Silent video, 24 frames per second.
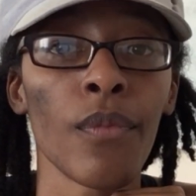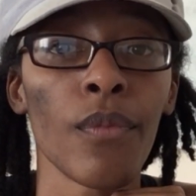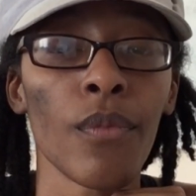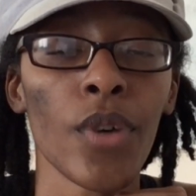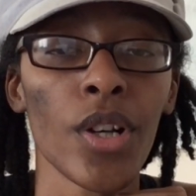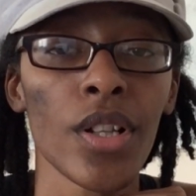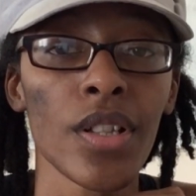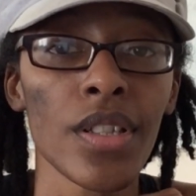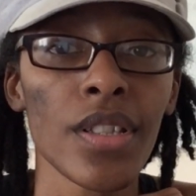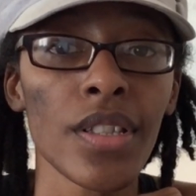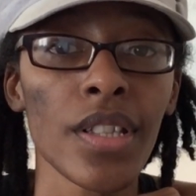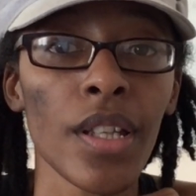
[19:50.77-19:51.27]

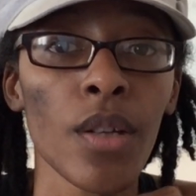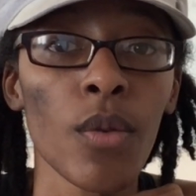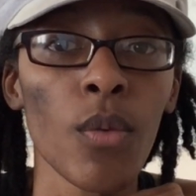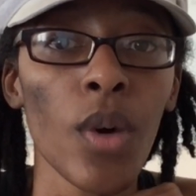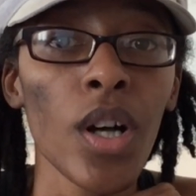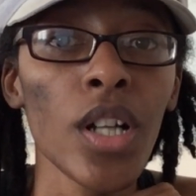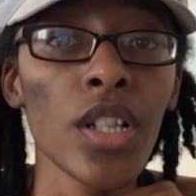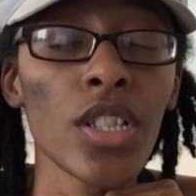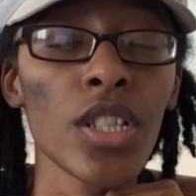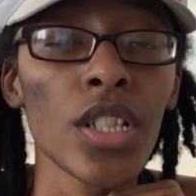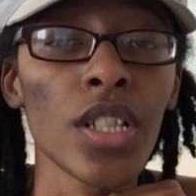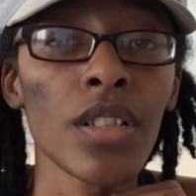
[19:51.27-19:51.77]
Once they
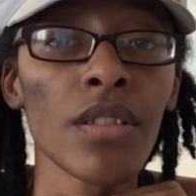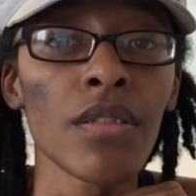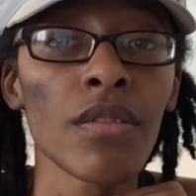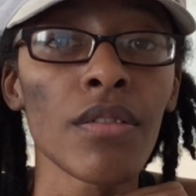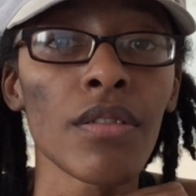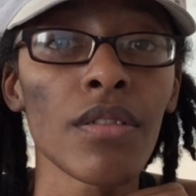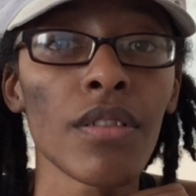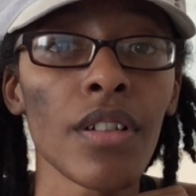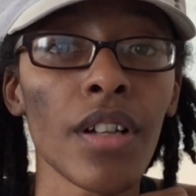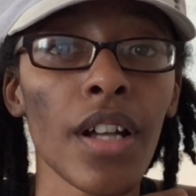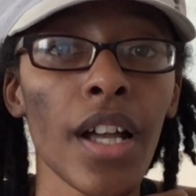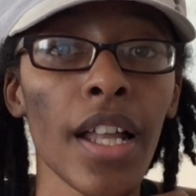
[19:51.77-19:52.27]
watch it
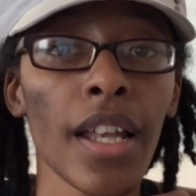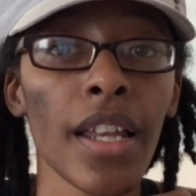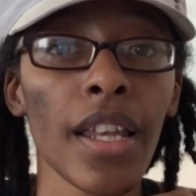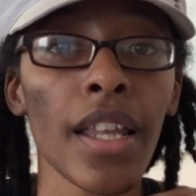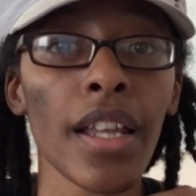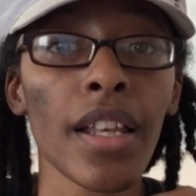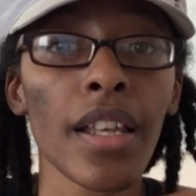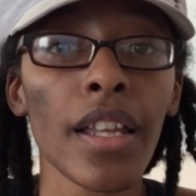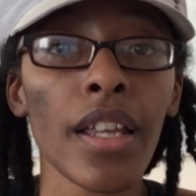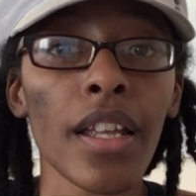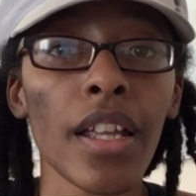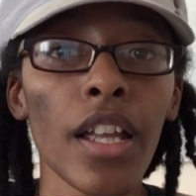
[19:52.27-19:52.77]
and
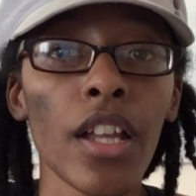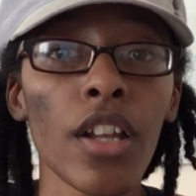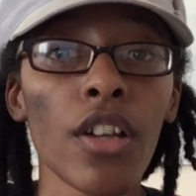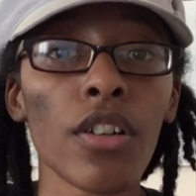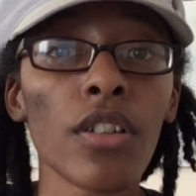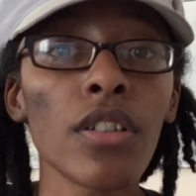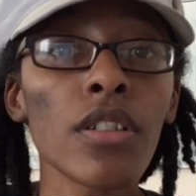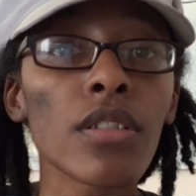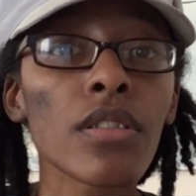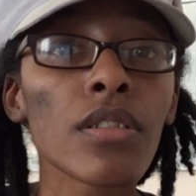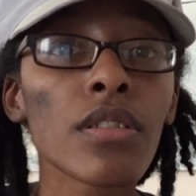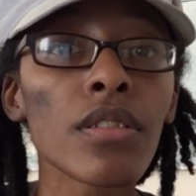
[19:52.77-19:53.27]
then they get
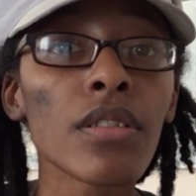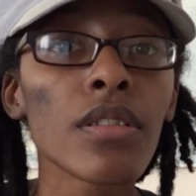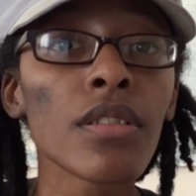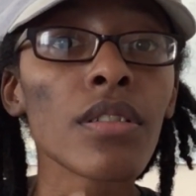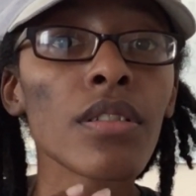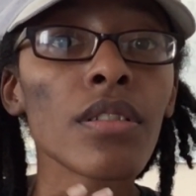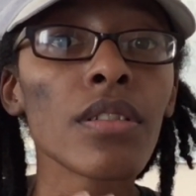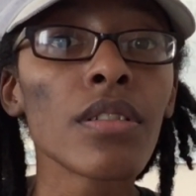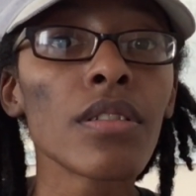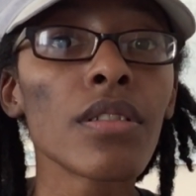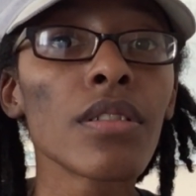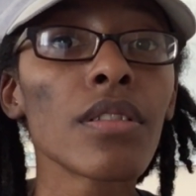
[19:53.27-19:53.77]
hooked,
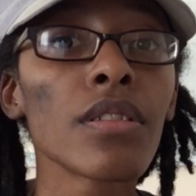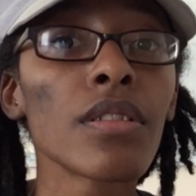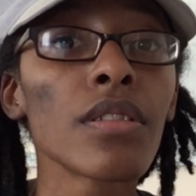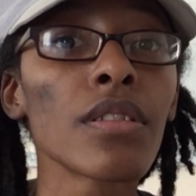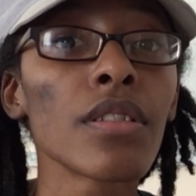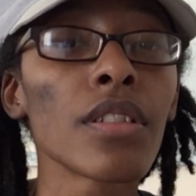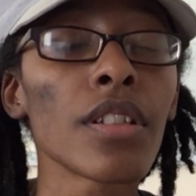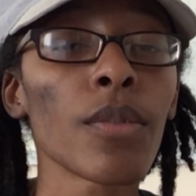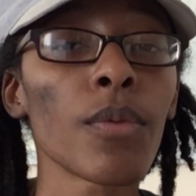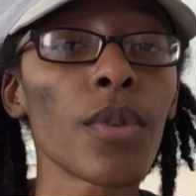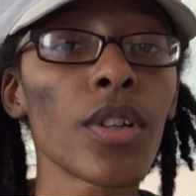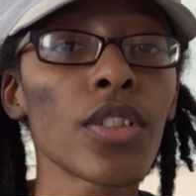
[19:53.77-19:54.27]

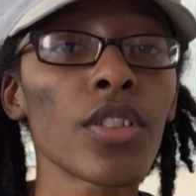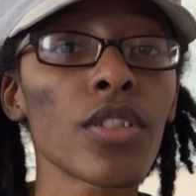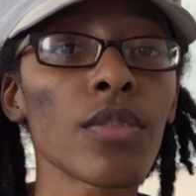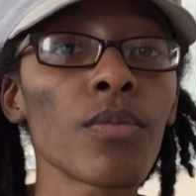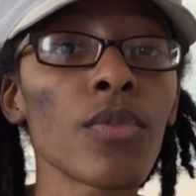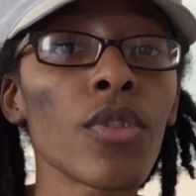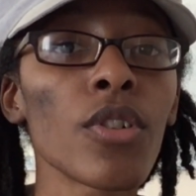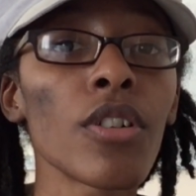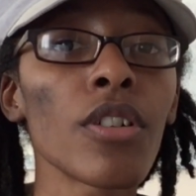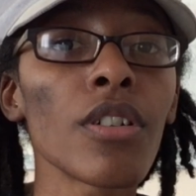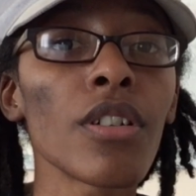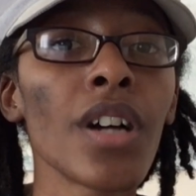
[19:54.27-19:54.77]
they watch
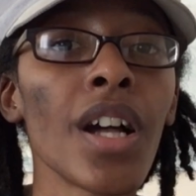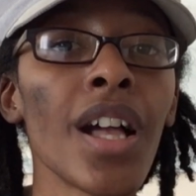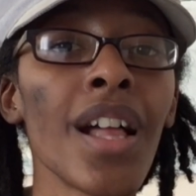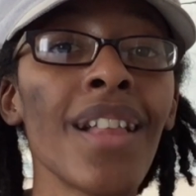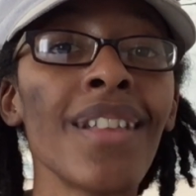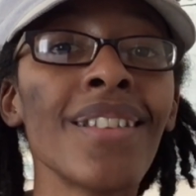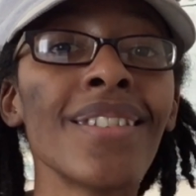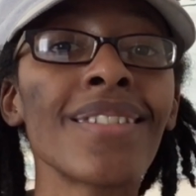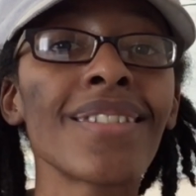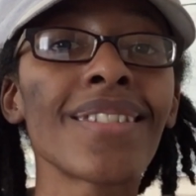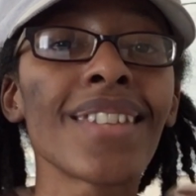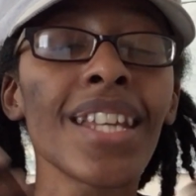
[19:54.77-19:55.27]
more,
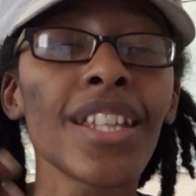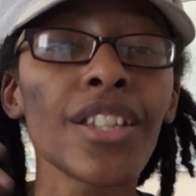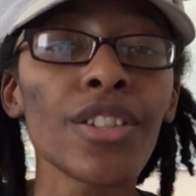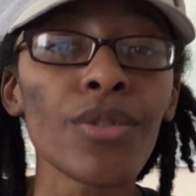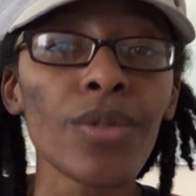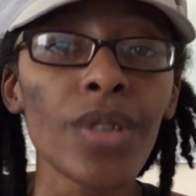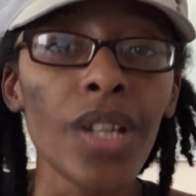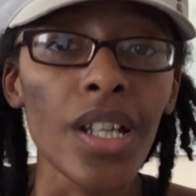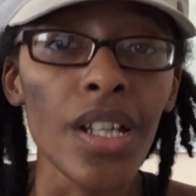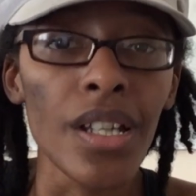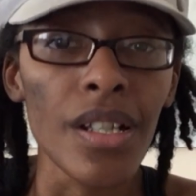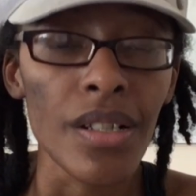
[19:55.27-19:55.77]
then
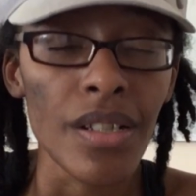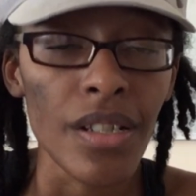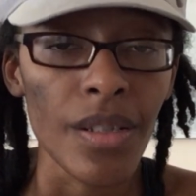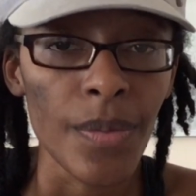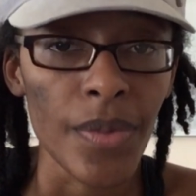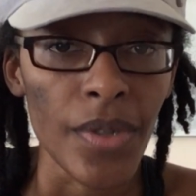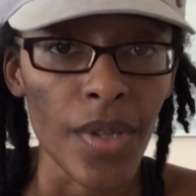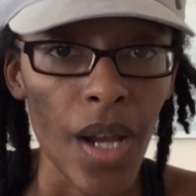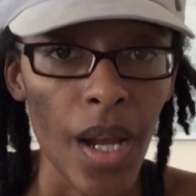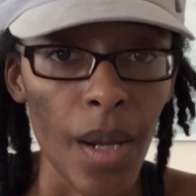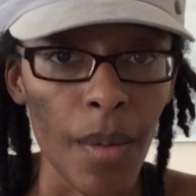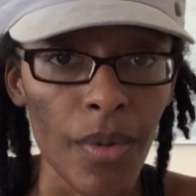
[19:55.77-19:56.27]
you get a
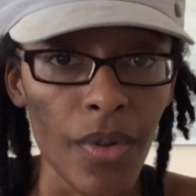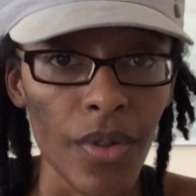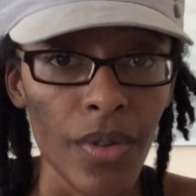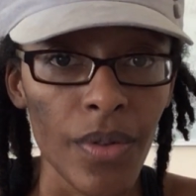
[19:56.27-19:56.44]
subscriber.